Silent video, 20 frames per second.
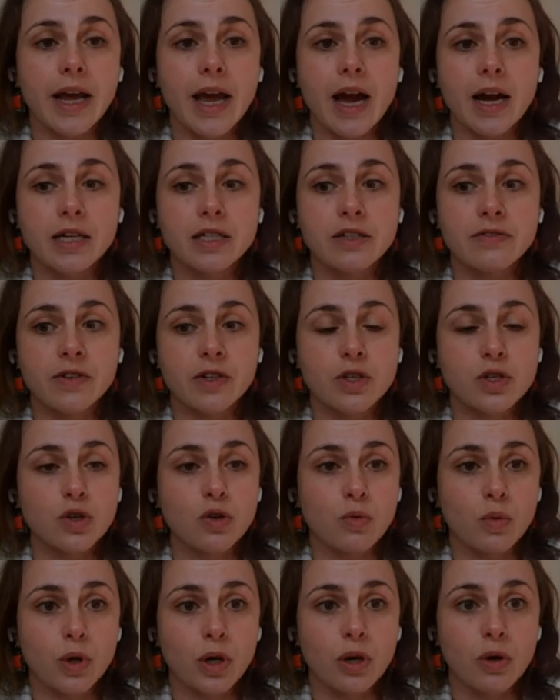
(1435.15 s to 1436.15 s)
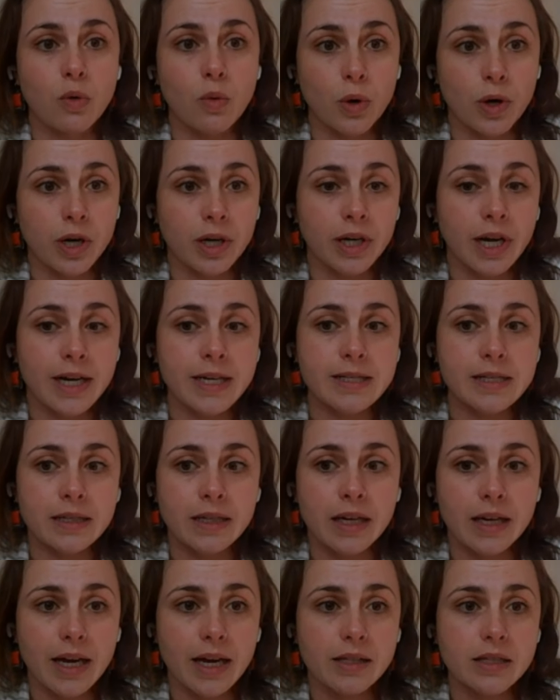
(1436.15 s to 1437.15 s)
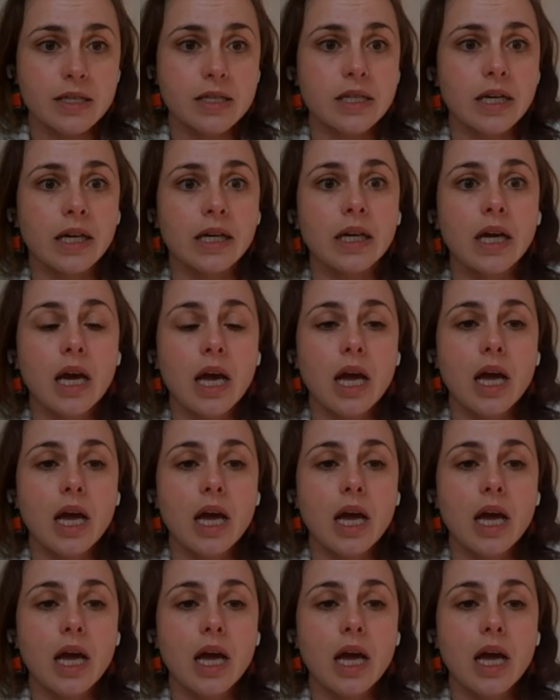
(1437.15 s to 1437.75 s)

activists who were organizing against it,